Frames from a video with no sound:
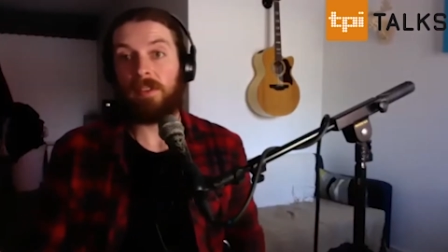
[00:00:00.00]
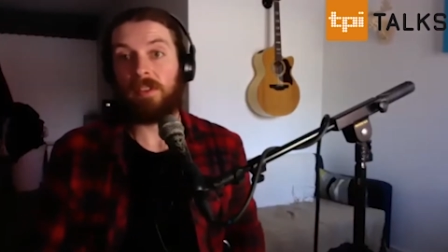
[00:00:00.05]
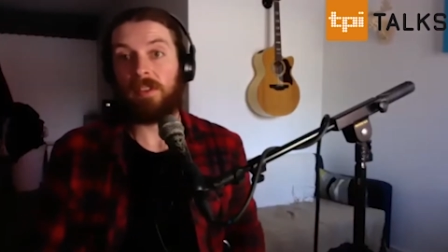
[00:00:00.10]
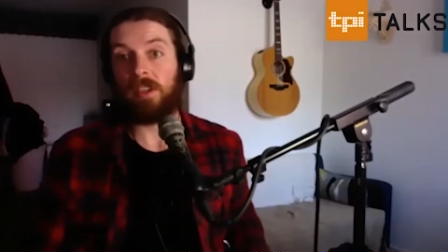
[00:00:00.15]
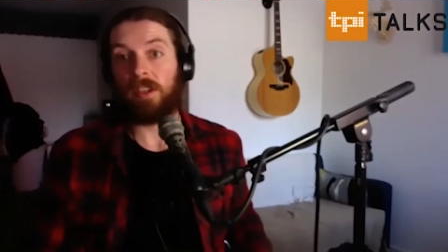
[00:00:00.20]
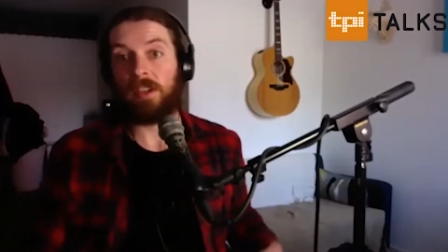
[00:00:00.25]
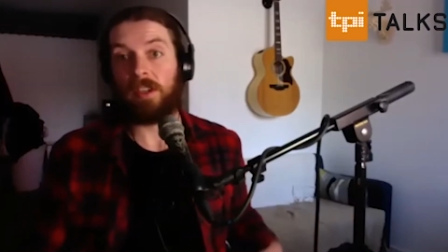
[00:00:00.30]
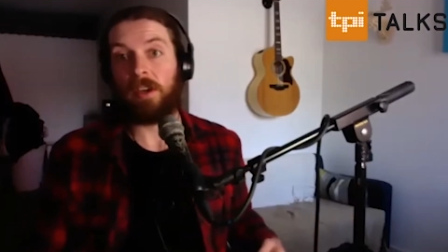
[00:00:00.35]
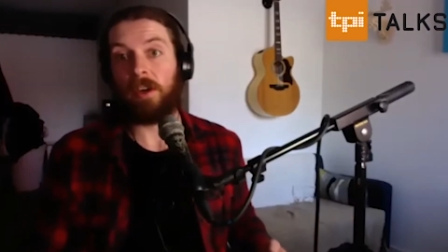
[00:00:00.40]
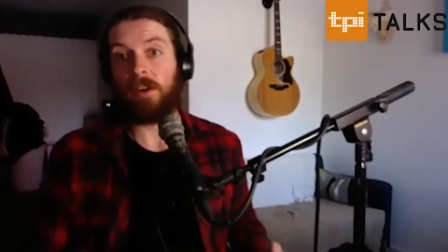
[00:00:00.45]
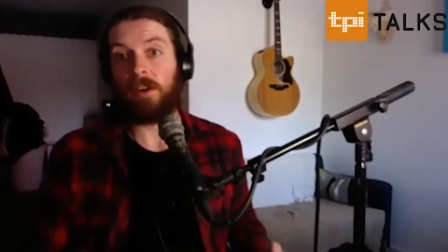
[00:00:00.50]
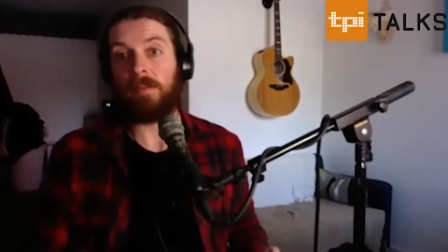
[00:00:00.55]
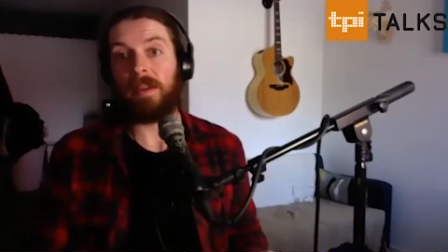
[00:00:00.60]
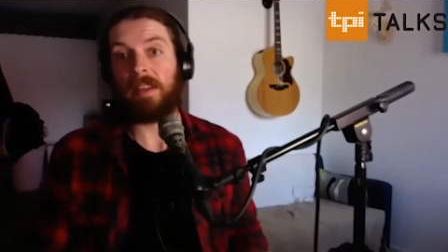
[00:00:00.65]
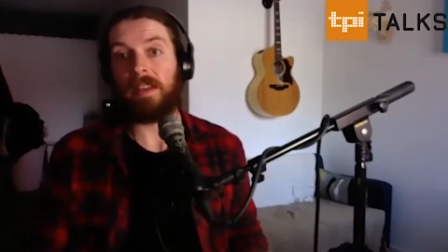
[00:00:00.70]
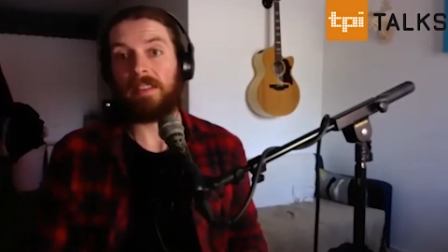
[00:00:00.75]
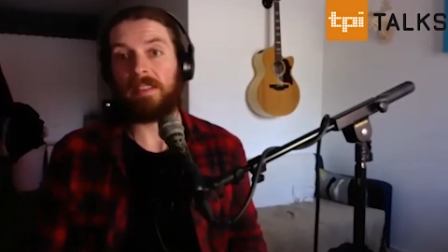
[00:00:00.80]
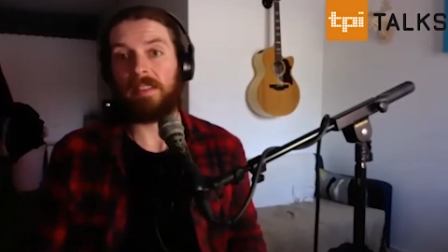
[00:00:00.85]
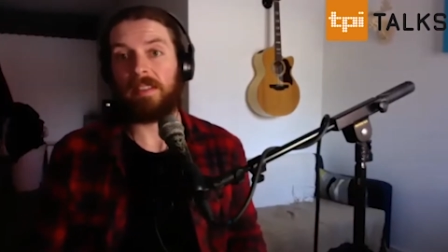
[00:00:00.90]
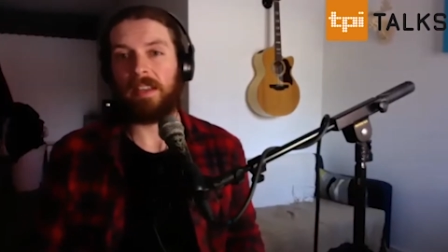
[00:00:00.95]
stuck in home
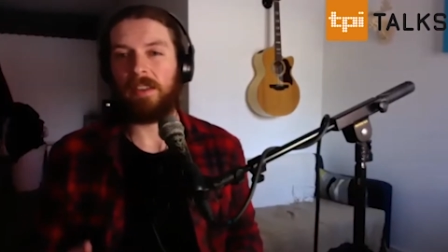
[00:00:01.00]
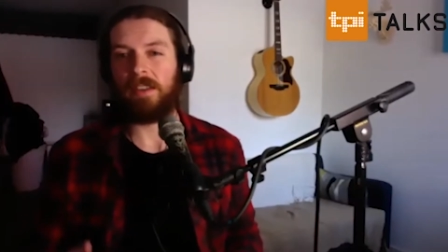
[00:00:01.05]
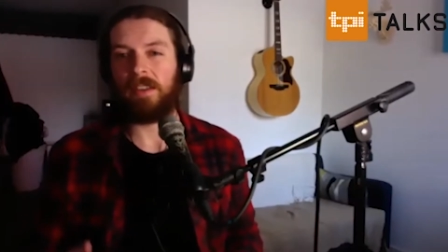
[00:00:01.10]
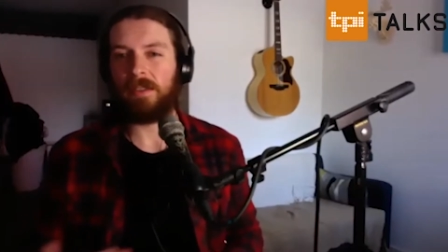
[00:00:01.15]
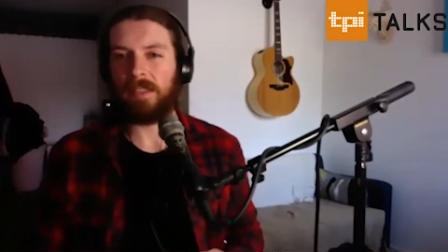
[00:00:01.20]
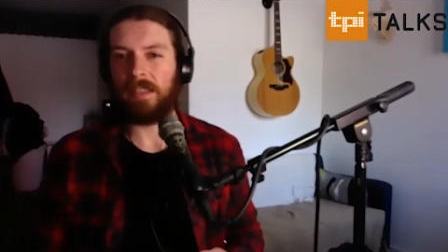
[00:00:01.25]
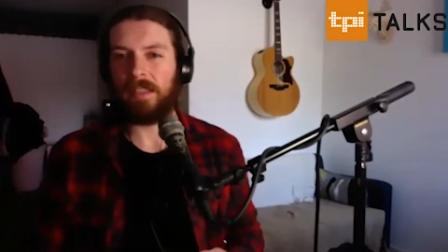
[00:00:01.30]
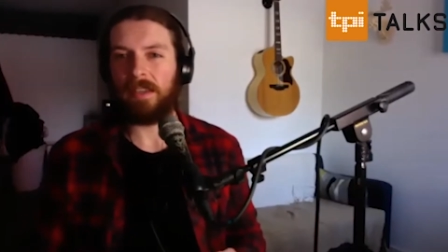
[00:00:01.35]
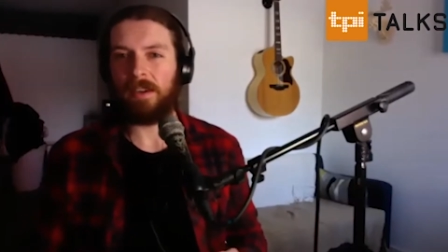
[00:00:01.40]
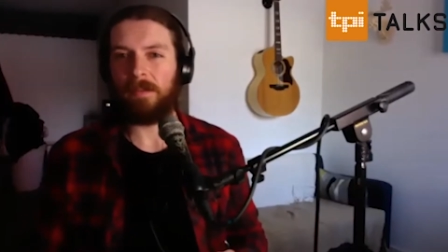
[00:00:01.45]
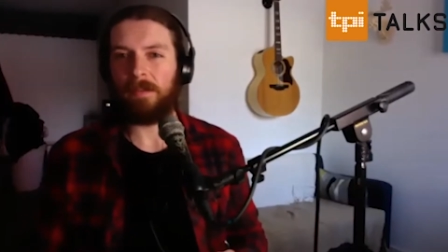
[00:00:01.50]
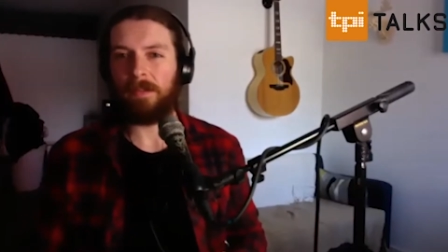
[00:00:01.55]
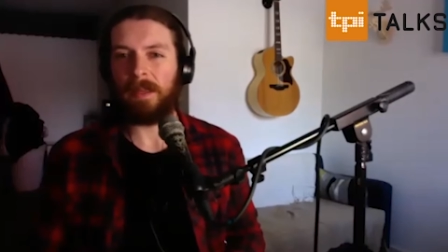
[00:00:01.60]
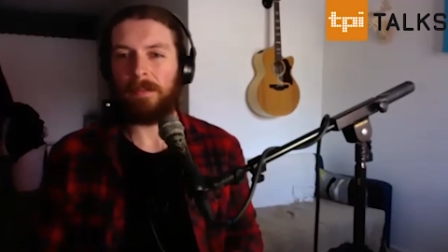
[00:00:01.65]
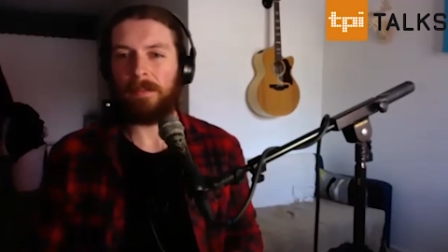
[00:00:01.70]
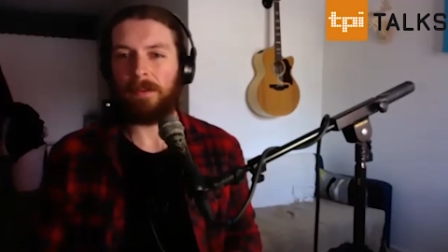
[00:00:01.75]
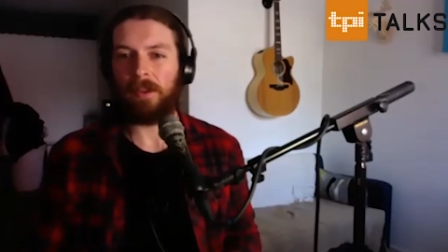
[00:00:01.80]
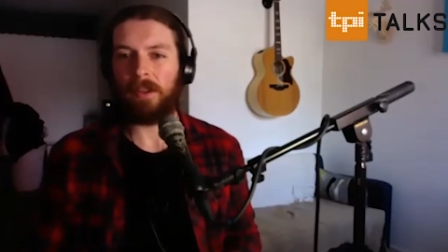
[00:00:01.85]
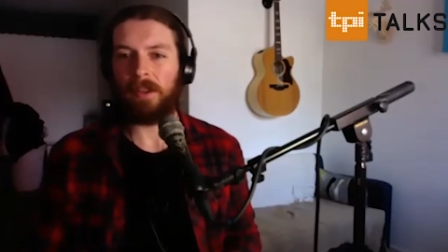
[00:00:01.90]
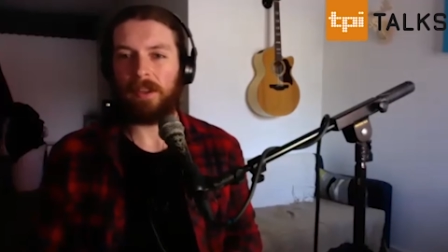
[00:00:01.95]
basically, are you seeing a lot of
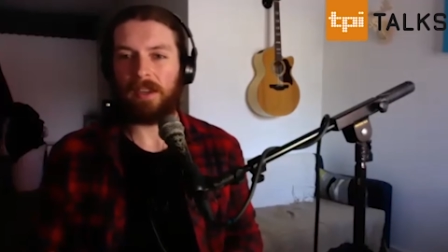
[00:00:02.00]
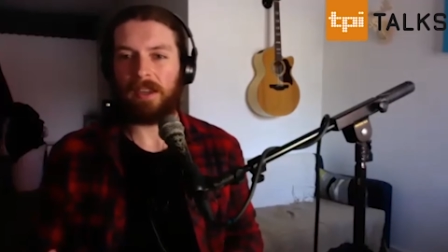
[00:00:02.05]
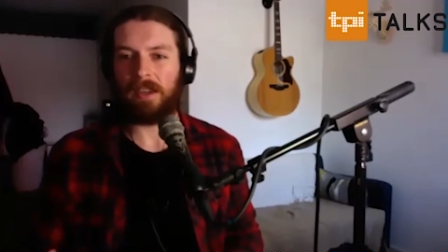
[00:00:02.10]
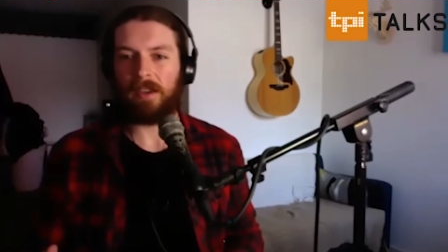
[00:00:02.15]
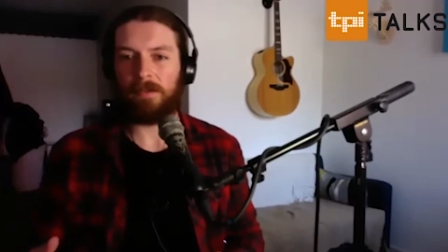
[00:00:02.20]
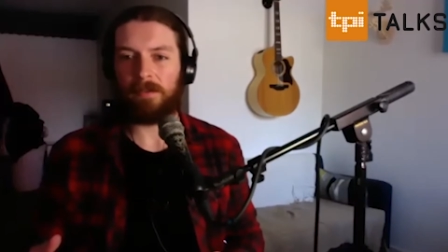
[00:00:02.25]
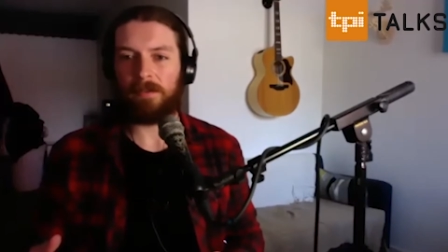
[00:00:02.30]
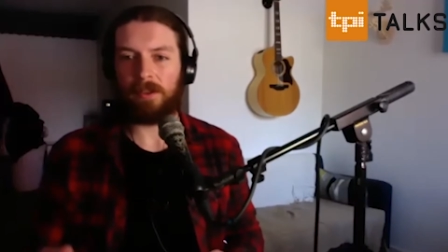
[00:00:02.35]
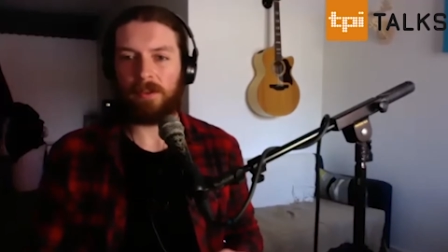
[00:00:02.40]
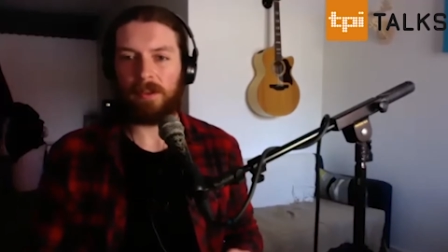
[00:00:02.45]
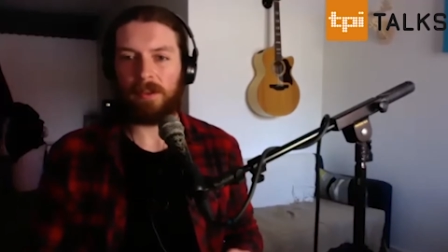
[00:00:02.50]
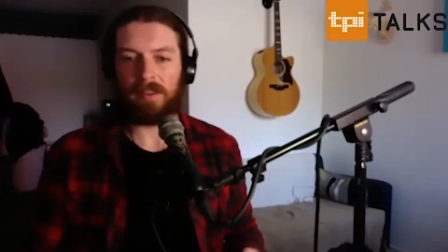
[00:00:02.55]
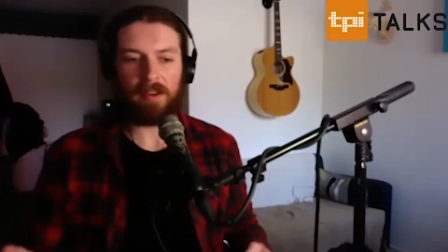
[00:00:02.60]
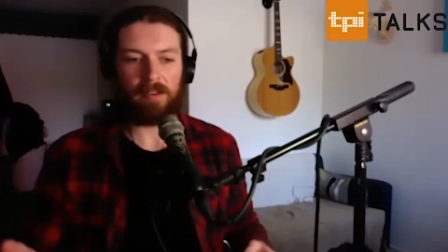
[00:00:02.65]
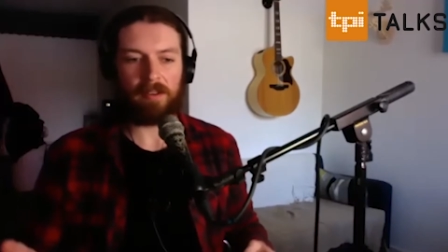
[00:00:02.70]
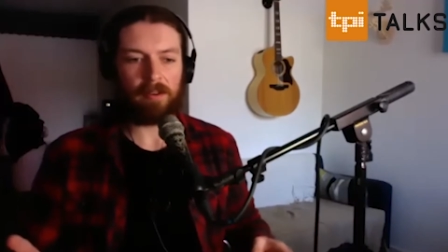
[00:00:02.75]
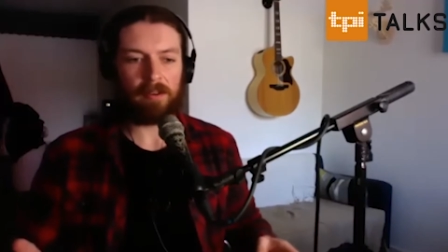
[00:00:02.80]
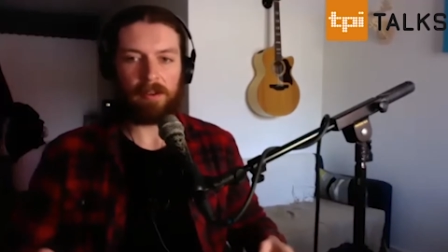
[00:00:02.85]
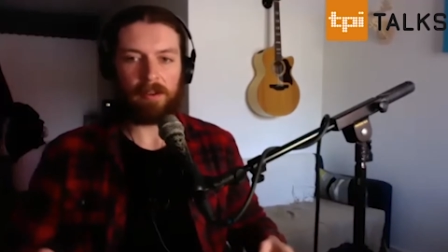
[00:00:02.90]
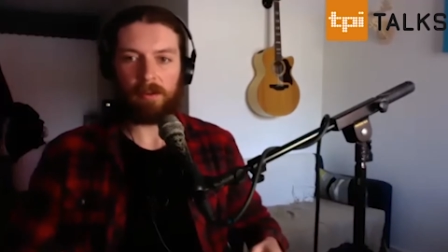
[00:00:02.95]
people that are kind of doing
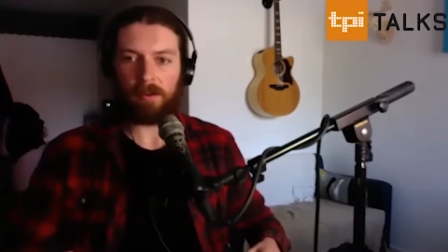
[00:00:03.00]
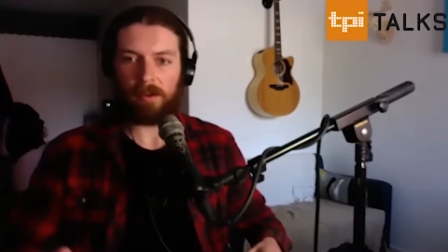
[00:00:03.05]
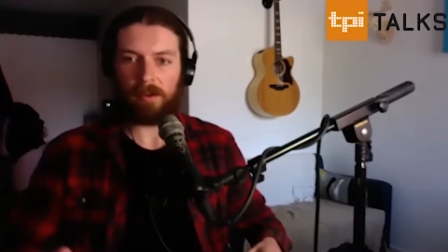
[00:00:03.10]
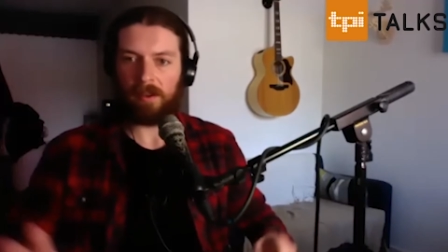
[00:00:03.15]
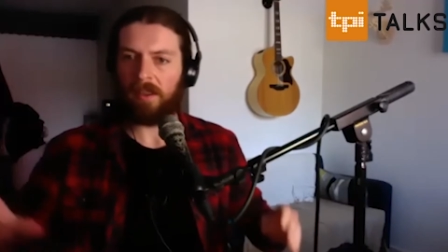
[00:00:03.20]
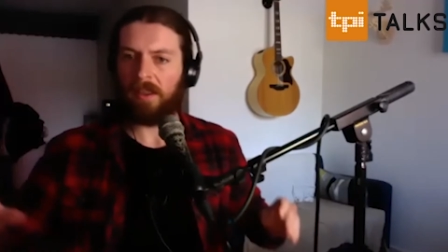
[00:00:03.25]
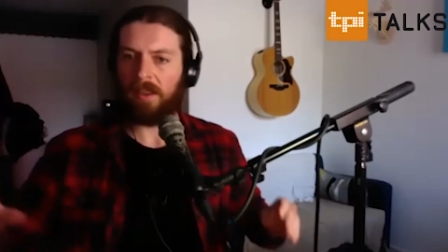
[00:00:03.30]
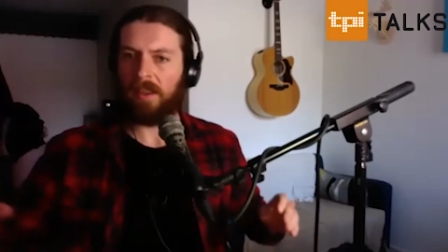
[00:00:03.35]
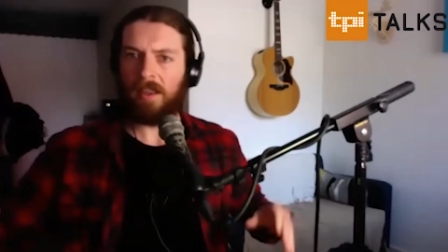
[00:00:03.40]
their own little